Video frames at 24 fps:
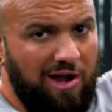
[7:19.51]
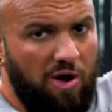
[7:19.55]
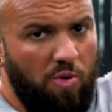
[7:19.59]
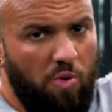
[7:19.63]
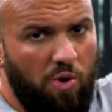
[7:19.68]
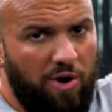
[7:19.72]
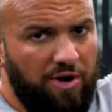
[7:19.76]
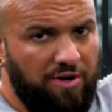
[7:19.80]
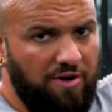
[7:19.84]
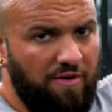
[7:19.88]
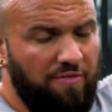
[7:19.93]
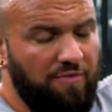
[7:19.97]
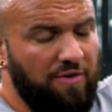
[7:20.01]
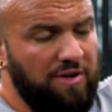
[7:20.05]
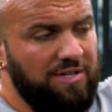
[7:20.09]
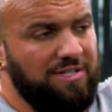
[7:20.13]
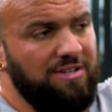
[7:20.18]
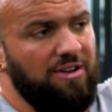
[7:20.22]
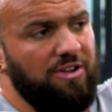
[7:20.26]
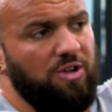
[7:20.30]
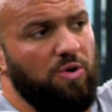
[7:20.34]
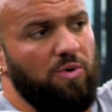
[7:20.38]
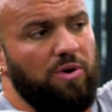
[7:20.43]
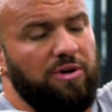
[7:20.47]
not working your front
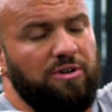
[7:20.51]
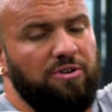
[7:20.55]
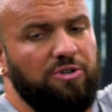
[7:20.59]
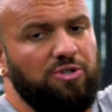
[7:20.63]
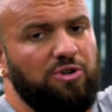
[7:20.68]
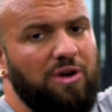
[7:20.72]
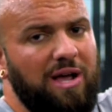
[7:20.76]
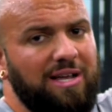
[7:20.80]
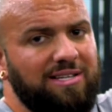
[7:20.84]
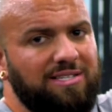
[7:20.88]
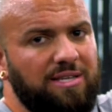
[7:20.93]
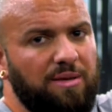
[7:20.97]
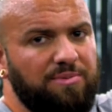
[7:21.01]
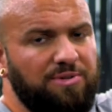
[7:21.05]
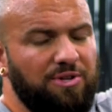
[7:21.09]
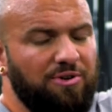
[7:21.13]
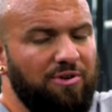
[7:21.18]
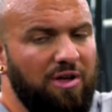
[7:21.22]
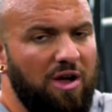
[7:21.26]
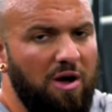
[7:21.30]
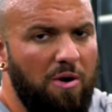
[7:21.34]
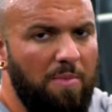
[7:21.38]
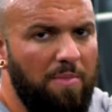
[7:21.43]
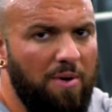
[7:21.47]
delt, you're working your triceps and
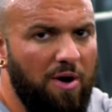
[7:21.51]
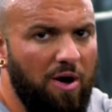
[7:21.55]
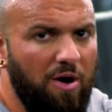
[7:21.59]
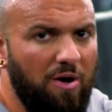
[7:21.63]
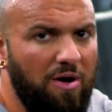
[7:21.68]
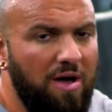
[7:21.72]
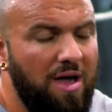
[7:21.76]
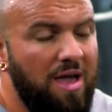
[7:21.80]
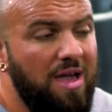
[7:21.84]
your elbow.